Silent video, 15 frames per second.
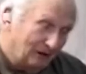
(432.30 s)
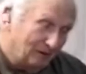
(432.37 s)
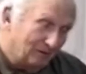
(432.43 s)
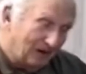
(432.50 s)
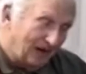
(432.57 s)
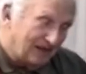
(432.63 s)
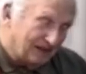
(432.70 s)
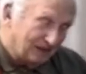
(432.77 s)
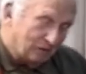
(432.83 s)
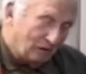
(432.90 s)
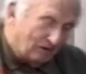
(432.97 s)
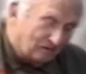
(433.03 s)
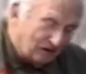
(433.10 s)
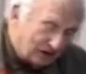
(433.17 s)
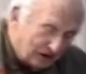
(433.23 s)
I think
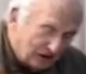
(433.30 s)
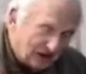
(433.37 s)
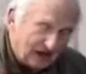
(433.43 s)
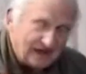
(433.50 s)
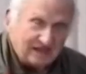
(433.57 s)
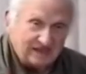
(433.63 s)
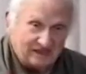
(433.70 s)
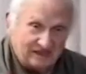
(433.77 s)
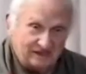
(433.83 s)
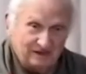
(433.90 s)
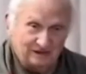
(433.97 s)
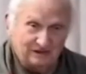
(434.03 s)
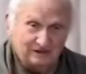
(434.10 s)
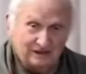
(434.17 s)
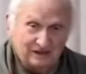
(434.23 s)
a very good idea
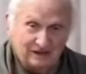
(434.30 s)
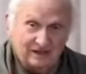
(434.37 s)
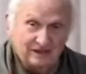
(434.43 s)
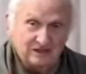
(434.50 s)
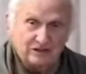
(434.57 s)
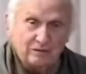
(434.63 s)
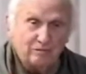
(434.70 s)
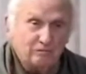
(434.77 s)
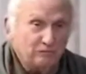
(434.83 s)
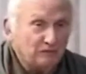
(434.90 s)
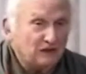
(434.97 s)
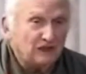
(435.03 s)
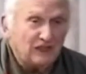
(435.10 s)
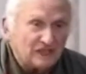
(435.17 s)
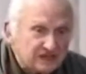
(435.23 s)
is to
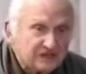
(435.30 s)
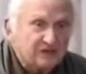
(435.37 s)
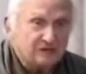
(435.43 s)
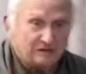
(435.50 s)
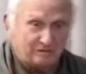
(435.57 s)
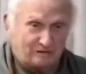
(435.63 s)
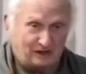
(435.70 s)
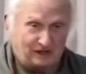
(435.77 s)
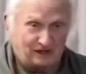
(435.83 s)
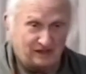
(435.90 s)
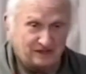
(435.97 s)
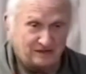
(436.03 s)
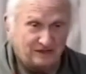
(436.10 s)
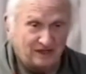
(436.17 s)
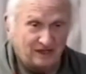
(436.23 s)
cluster the
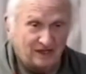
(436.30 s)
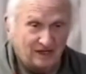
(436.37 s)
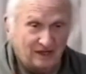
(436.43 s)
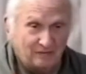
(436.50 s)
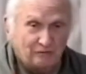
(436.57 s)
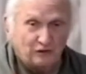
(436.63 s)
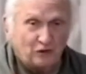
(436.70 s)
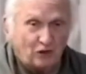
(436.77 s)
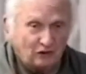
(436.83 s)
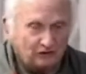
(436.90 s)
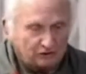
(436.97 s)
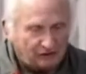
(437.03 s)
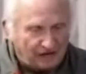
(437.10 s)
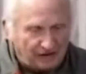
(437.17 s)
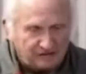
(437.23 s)
markets, put all the
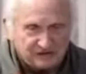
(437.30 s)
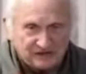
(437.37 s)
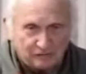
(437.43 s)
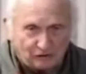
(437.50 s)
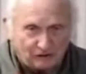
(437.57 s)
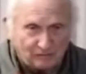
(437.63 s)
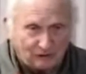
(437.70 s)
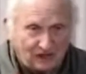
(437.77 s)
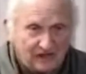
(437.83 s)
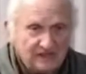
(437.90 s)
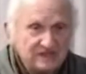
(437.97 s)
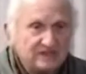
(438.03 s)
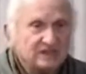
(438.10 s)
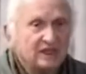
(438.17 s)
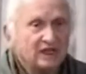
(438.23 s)
crafts in one
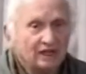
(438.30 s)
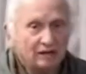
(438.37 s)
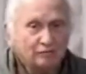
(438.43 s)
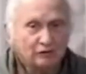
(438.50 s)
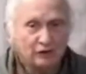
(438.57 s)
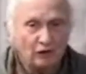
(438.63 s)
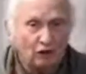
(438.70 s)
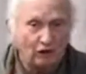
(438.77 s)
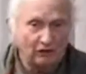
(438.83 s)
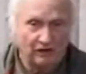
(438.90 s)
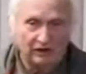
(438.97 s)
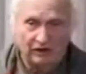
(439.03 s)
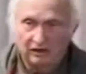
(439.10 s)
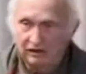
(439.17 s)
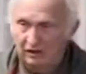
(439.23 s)
place, put all
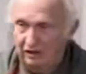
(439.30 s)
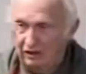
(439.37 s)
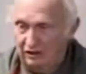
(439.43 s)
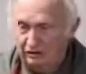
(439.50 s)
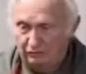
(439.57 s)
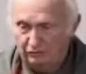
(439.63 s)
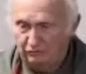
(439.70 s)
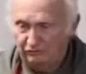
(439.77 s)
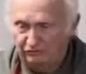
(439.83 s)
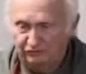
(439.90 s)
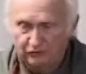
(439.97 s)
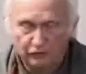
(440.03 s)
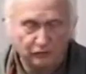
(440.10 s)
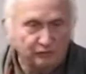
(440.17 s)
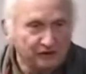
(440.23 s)
the
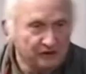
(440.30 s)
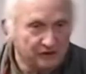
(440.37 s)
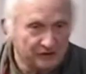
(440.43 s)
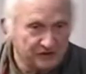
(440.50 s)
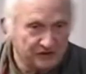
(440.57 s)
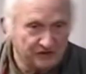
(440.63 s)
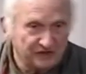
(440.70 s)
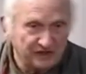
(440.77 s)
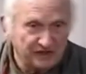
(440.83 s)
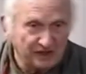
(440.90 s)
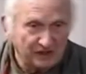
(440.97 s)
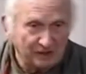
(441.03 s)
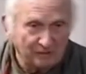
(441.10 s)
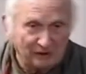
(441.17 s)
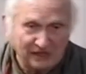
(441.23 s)
food producers in
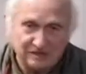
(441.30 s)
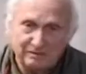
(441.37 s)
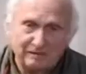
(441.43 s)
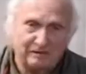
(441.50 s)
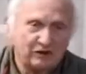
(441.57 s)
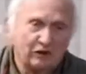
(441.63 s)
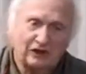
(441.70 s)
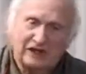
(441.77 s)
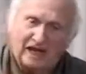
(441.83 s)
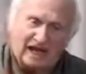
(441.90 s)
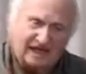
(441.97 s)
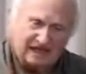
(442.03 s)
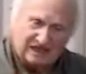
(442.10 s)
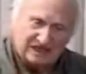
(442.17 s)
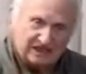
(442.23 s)
another place, maybe the
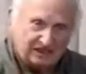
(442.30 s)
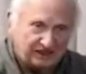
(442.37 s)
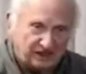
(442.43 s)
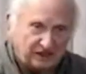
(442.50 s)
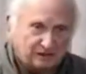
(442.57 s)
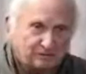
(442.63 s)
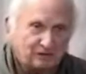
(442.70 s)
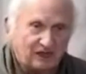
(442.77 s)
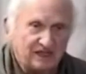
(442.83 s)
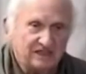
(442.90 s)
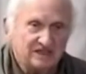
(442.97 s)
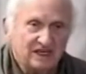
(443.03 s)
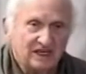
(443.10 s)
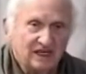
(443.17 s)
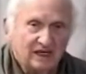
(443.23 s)
organics in another place,
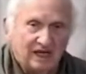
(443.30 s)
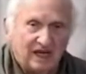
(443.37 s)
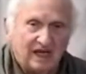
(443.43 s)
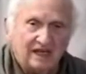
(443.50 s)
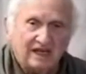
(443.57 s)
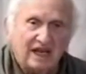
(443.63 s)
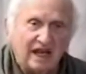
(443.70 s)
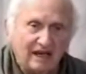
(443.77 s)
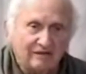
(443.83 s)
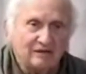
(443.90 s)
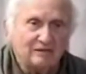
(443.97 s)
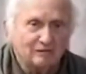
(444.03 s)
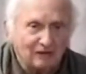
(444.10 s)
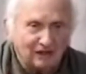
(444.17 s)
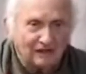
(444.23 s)
and have
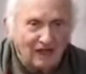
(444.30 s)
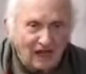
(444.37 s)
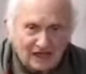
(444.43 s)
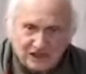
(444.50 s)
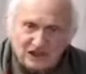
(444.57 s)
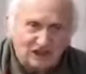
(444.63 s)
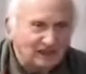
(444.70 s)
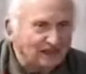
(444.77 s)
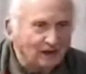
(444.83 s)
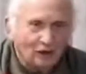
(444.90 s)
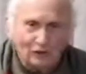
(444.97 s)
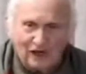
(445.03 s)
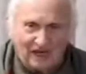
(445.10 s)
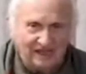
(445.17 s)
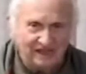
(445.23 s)
them logically
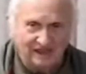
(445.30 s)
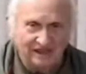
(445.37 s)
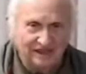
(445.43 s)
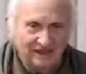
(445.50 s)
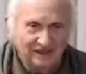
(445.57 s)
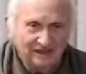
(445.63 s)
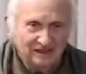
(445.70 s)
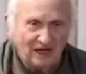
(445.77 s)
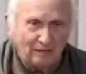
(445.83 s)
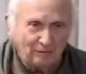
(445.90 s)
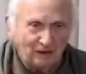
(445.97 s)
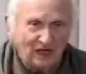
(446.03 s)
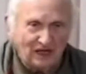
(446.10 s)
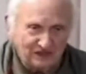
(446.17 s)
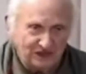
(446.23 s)
located,
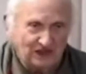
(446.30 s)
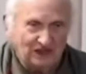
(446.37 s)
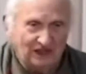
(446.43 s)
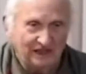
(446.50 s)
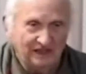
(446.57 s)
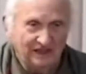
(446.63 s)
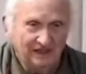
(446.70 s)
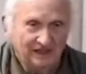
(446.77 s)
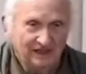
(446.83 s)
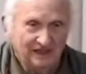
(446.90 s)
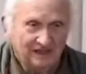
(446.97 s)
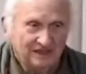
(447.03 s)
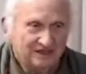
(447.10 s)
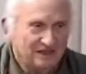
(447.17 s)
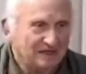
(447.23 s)
topologically,
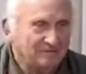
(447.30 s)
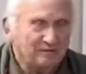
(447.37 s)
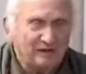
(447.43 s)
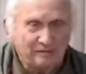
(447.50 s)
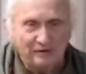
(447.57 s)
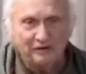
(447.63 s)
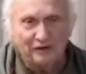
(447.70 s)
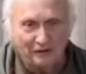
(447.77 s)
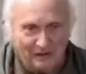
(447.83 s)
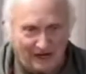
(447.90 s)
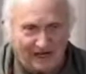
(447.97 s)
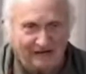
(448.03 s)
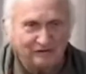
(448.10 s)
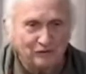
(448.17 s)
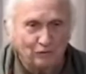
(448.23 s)
so that people don't
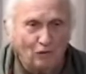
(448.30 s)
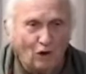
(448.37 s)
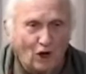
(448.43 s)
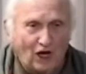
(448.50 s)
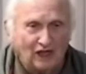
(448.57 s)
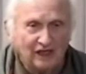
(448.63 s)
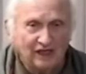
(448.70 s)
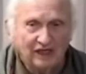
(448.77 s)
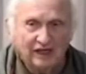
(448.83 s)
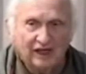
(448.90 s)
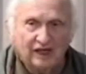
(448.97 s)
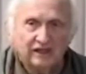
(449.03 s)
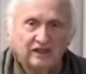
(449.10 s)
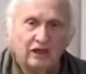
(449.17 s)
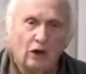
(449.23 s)
have to walk.
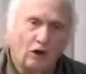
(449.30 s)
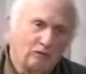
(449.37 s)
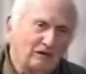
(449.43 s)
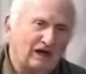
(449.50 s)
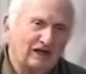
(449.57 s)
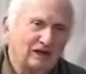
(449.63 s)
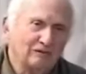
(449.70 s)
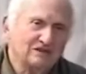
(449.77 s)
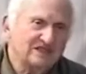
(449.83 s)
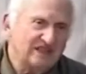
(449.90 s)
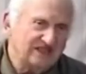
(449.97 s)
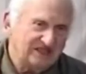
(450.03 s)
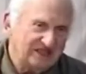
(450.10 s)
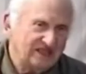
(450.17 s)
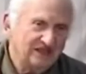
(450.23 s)
The old market was
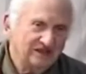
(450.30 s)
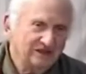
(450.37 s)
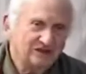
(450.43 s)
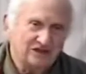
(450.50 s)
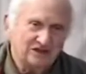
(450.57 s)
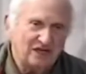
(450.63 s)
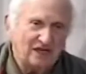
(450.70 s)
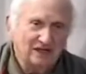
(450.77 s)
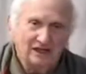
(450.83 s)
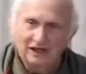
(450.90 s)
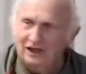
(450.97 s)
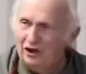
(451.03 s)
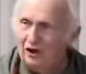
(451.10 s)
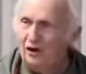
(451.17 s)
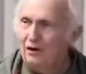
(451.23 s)
easy. You just,
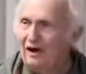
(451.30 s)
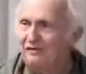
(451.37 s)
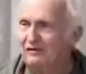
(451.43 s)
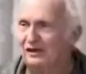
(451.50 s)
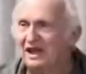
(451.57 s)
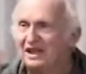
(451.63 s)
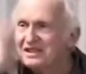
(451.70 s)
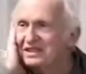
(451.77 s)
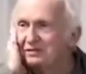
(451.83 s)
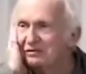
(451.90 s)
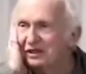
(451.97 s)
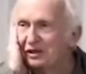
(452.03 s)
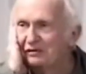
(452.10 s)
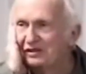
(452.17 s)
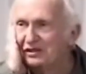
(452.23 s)
oh, I forgot
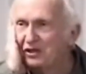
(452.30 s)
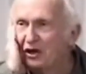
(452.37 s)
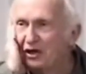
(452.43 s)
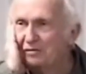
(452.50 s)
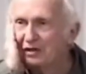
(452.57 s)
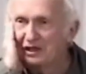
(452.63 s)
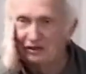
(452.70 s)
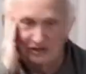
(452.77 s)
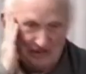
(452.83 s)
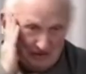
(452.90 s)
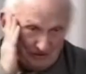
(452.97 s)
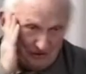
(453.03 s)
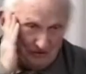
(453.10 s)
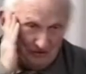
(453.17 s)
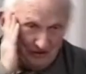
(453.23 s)
something over at Tar and I
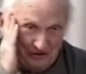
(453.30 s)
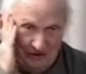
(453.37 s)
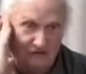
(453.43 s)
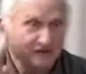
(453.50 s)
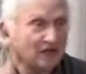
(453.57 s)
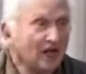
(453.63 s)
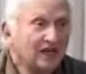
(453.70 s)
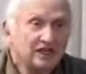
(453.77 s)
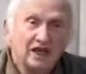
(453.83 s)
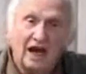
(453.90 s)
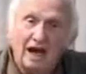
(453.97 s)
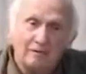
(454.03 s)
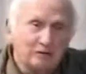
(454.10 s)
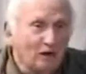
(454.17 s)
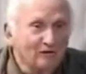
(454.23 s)
was over at Griffith. You
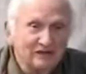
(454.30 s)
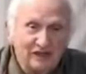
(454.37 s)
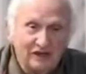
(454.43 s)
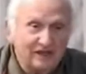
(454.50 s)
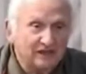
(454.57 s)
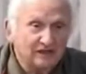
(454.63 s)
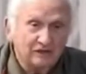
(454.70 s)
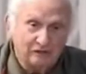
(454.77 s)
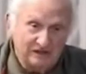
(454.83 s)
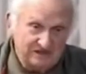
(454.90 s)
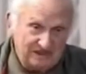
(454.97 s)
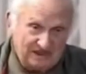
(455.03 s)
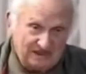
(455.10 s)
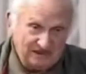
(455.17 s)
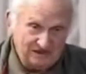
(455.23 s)
hop over there in three
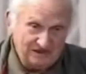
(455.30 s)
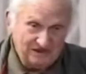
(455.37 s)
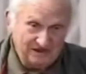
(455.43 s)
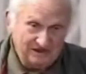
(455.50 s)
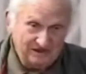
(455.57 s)
seconds.